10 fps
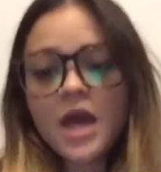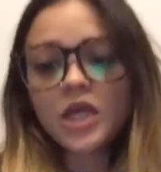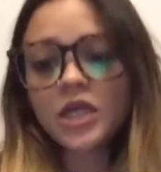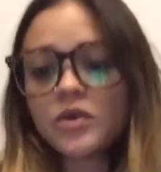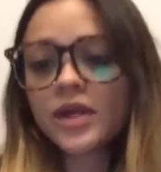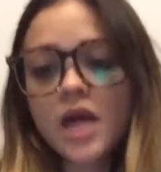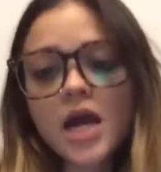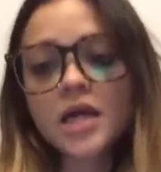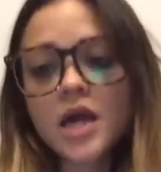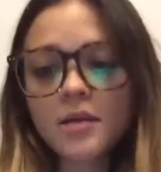You
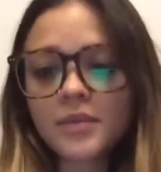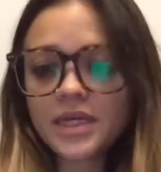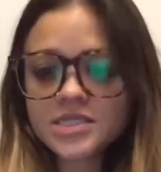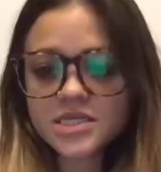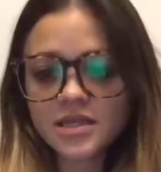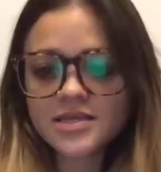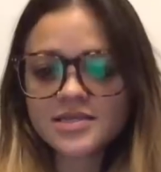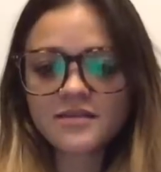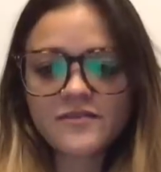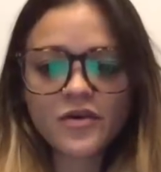cannot come into this
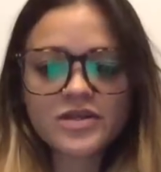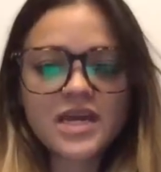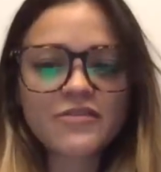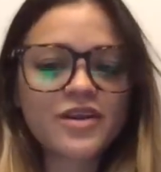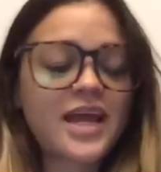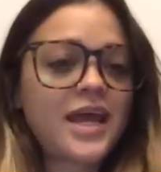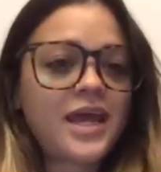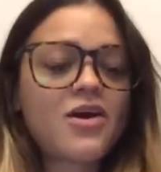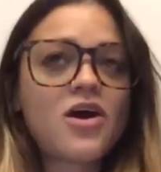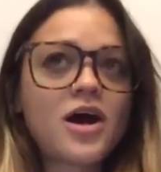and focus every day
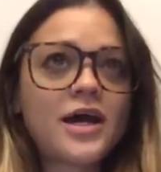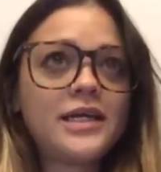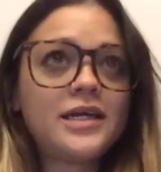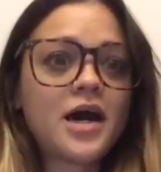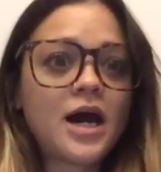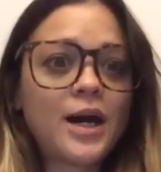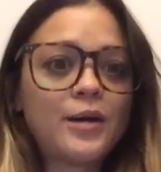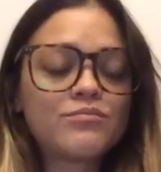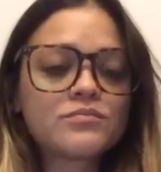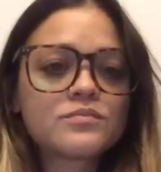on
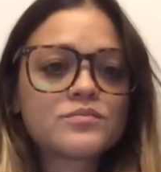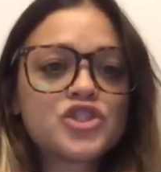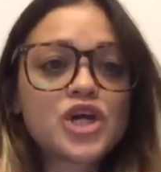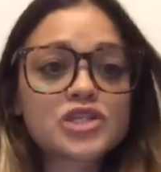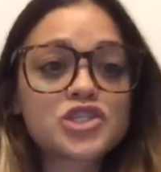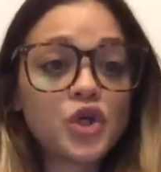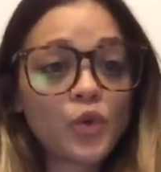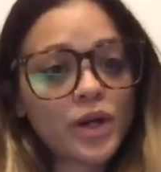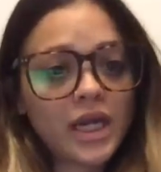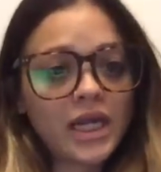um, just your
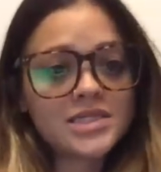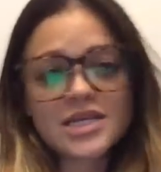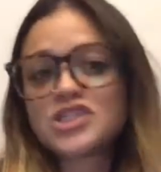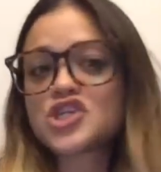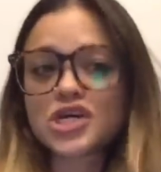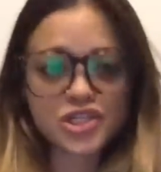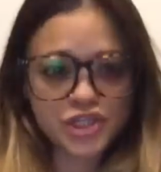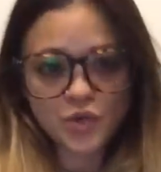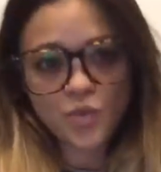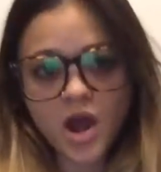needs and just your
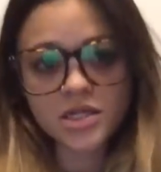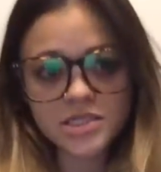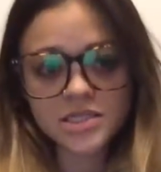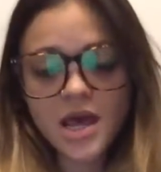wants.